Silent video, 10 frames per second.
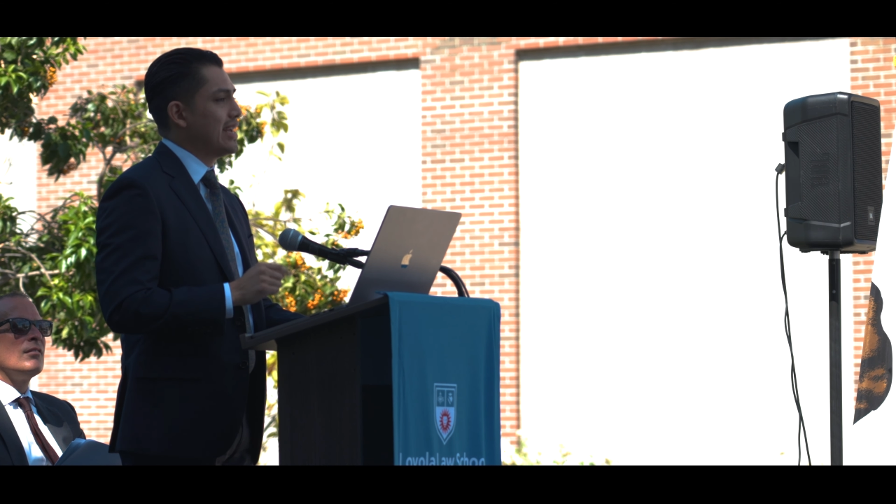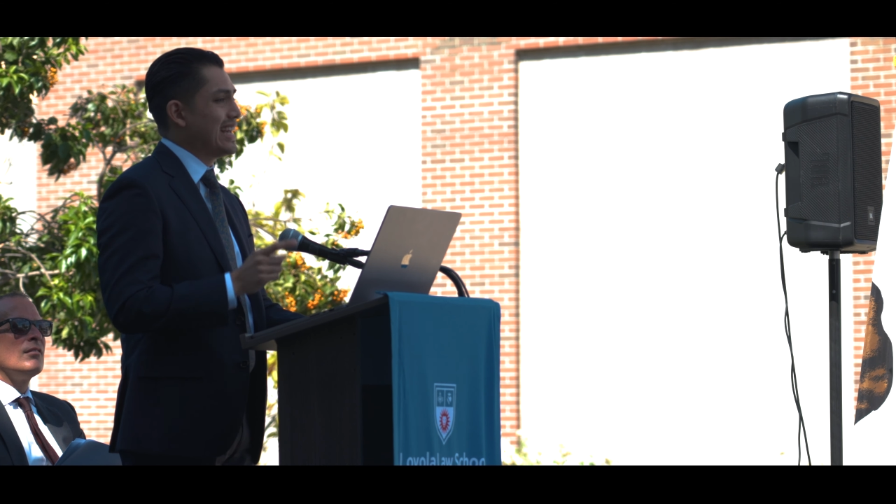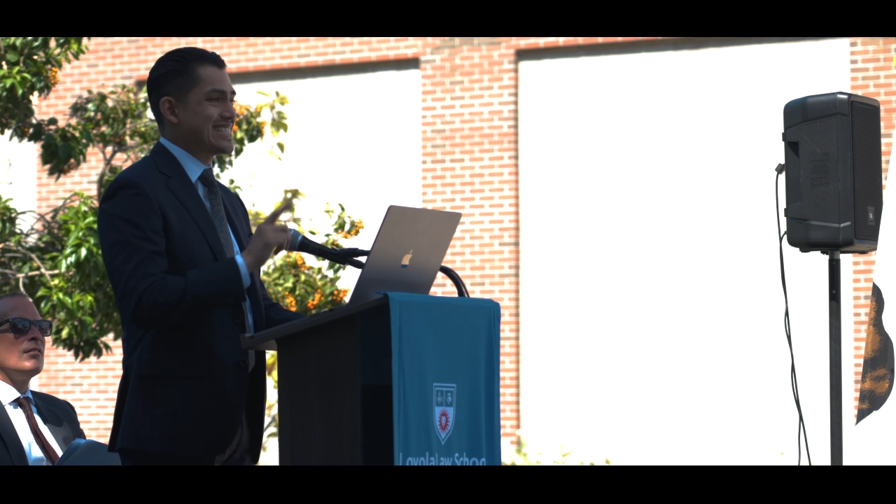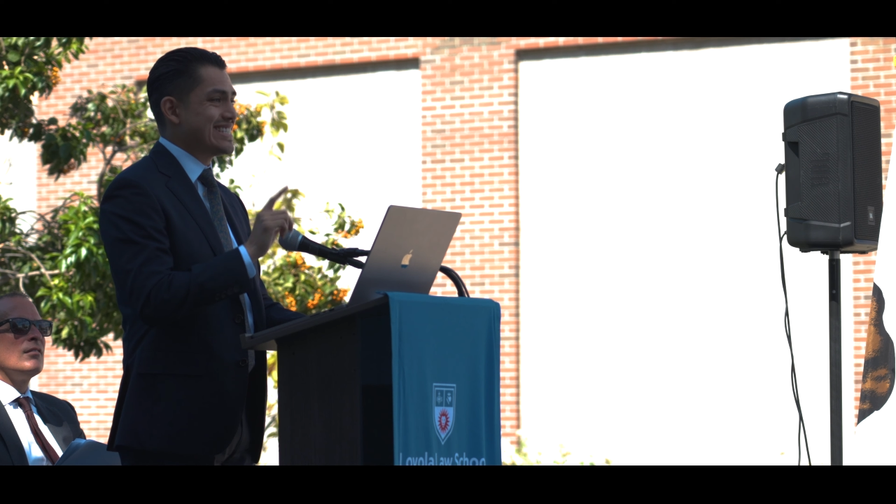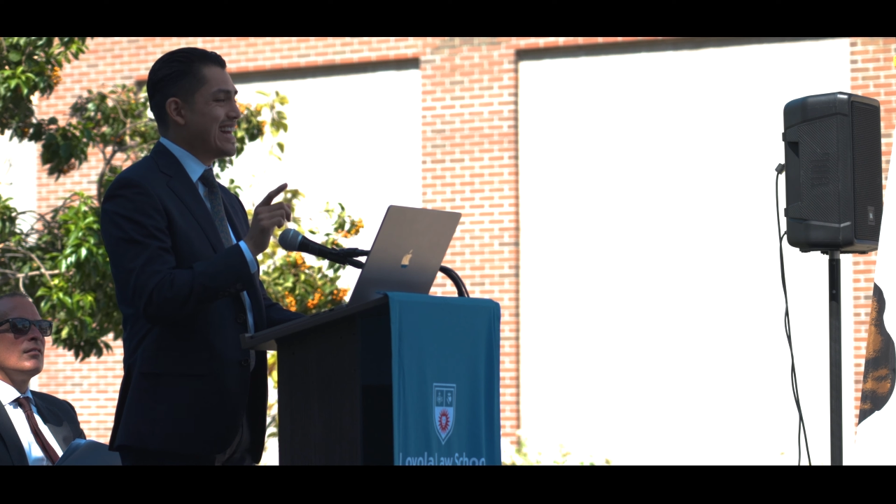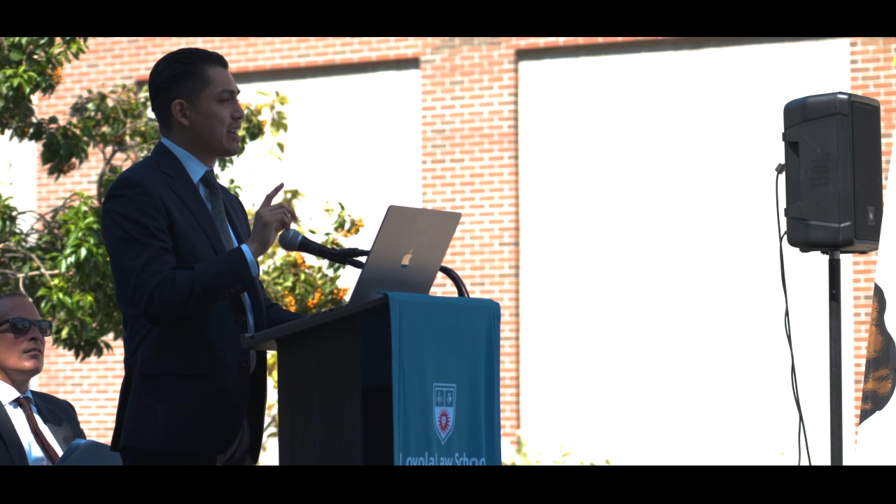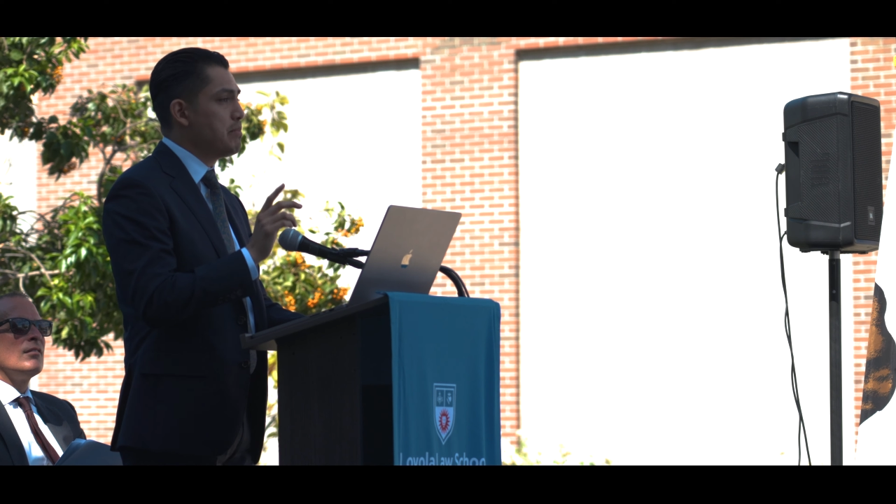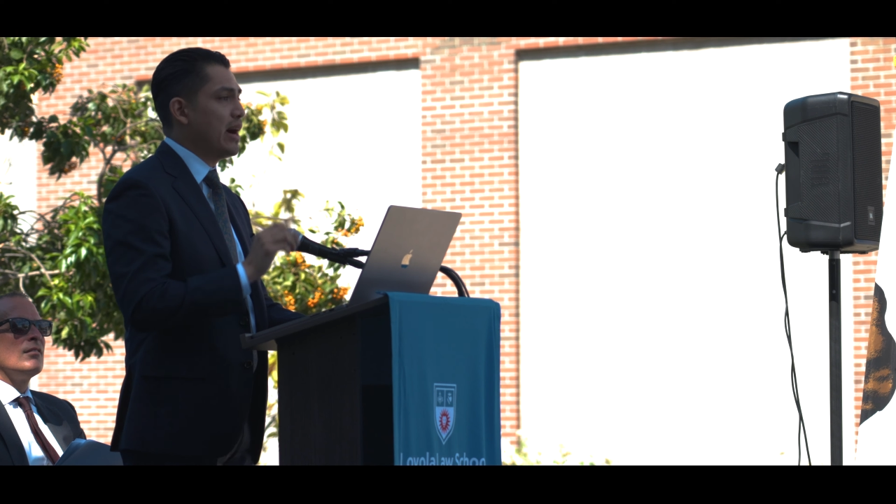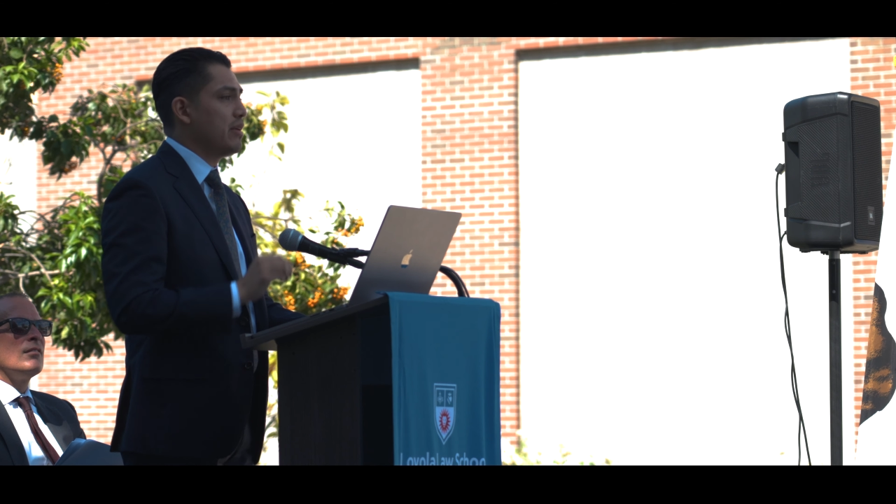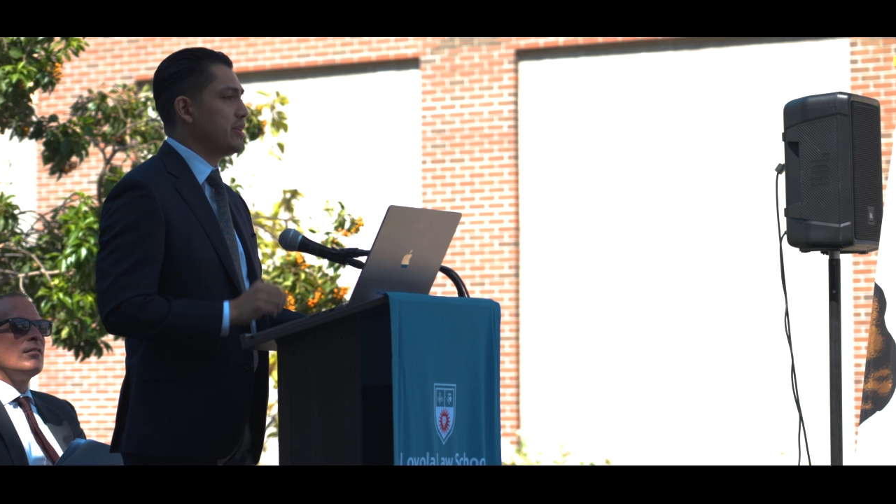It's not
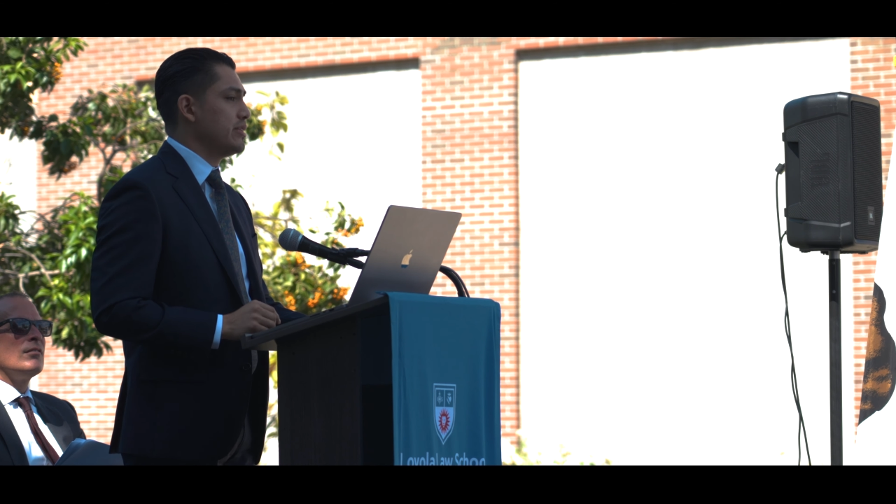about